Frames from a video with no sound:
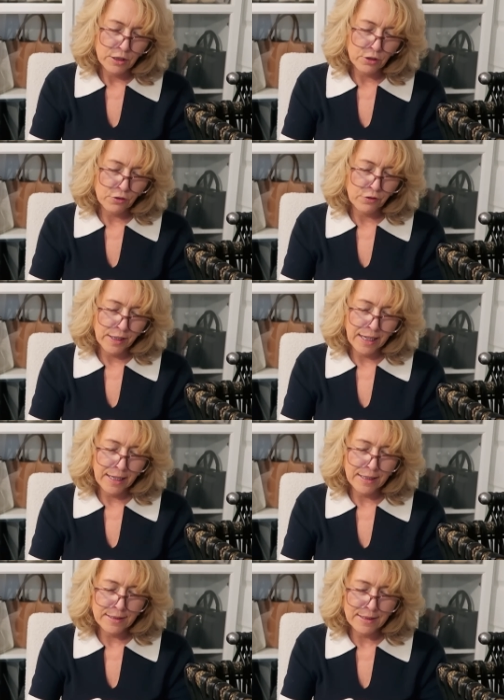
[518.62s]
to
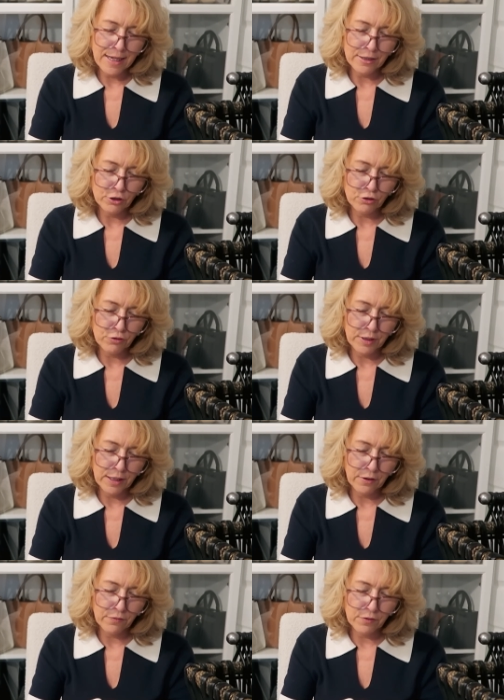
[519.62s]
create a
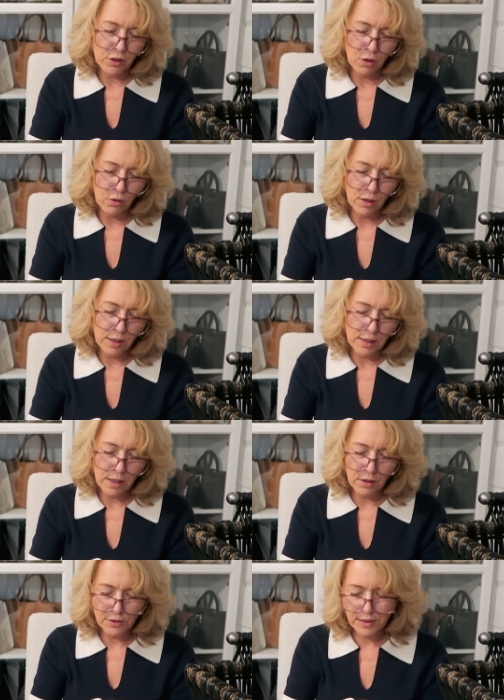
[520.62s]
sanctuary of
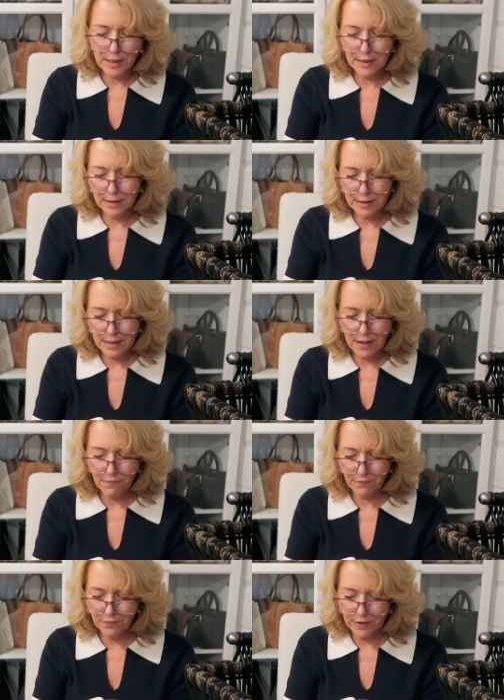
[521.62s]
long-lasting
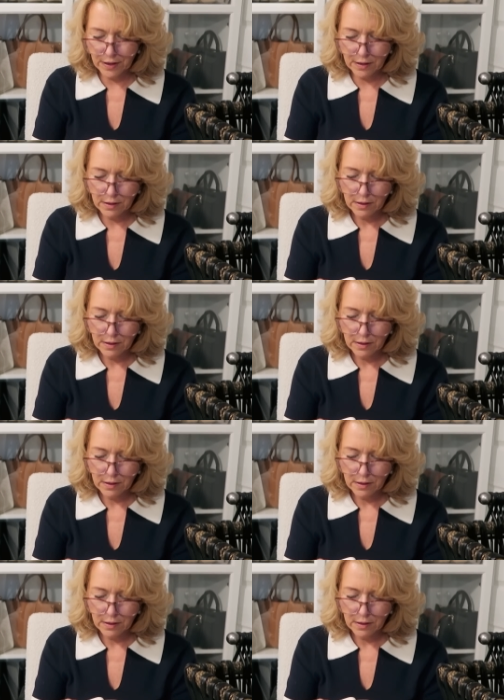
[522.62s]
comfort.